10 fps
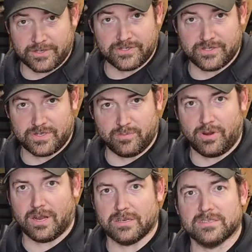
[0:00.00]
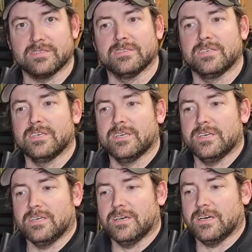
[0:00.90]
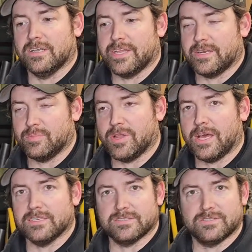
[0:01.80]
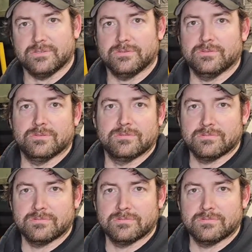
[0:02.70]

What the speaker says: It's just a product that applies to